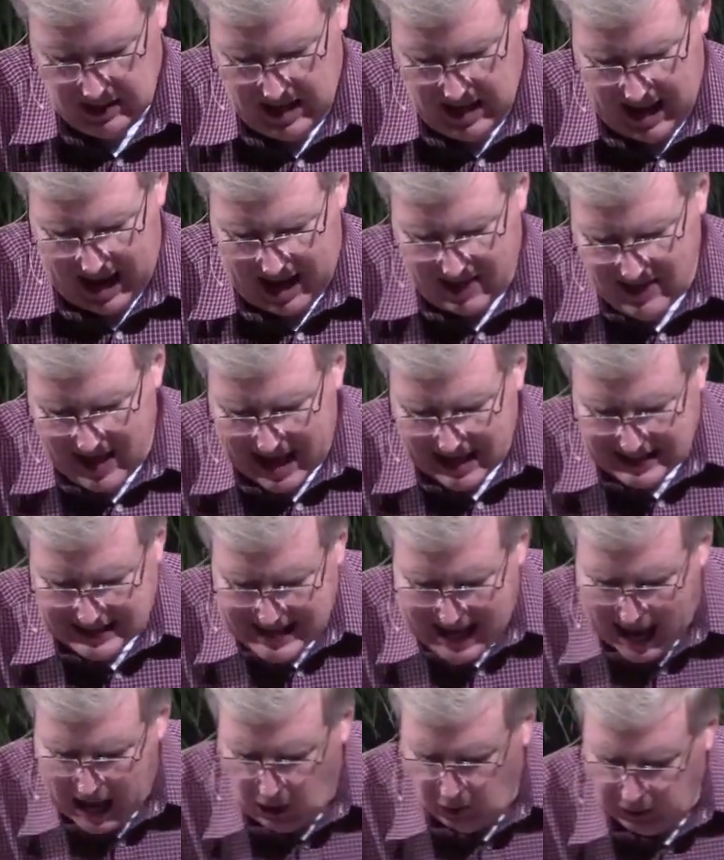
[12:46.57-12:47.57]
And that
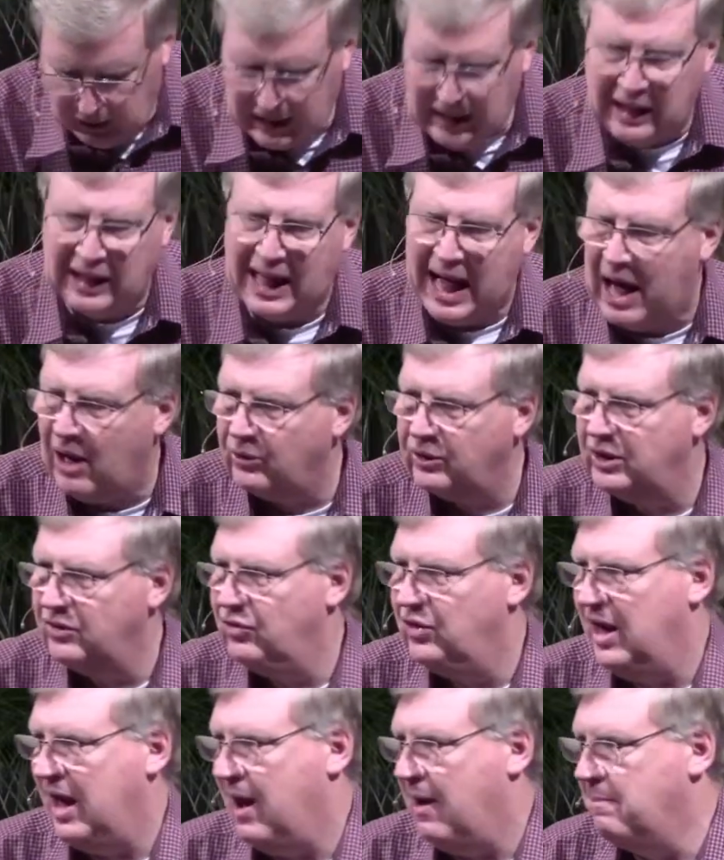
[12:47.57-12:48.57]
doubt clouded
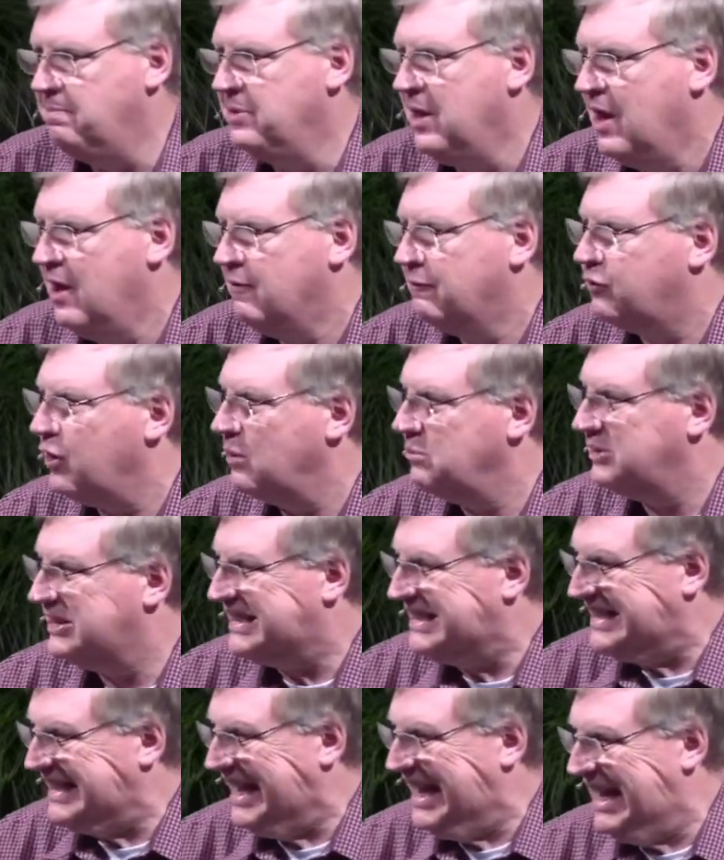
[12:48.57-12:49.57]
them from
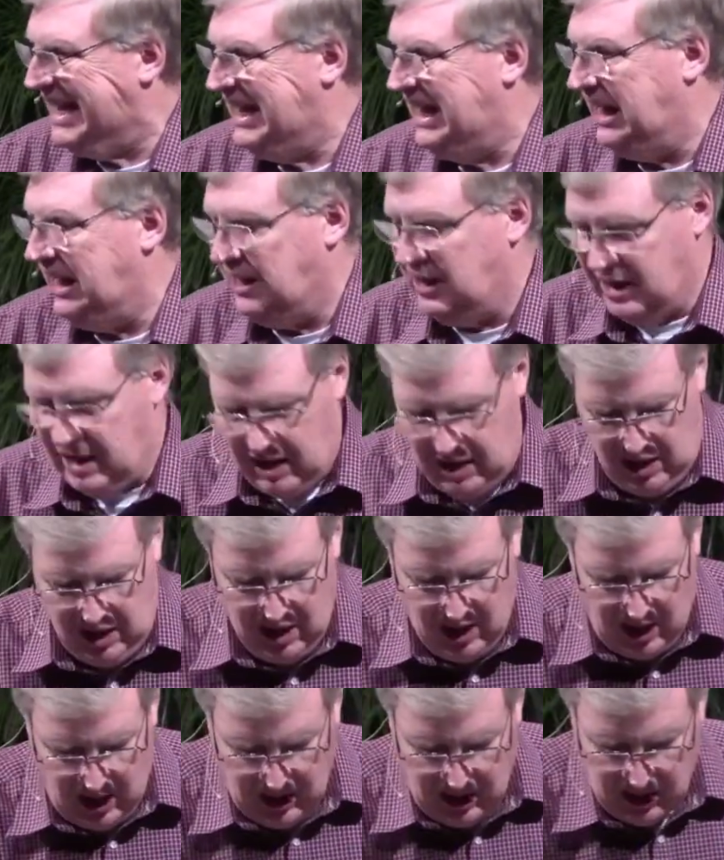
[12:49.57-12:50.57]
seeing uh,
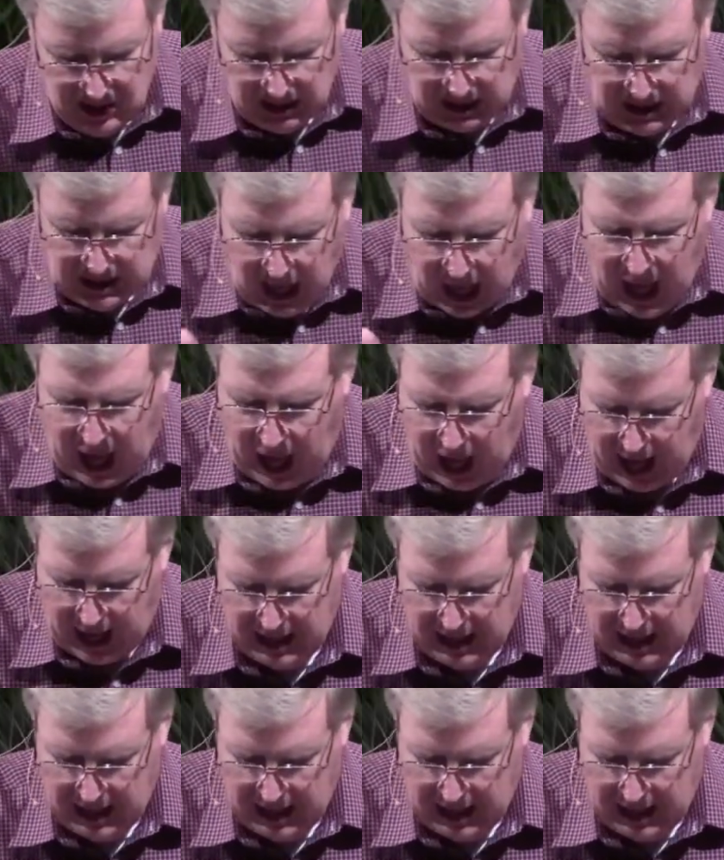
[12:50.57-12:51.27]
God,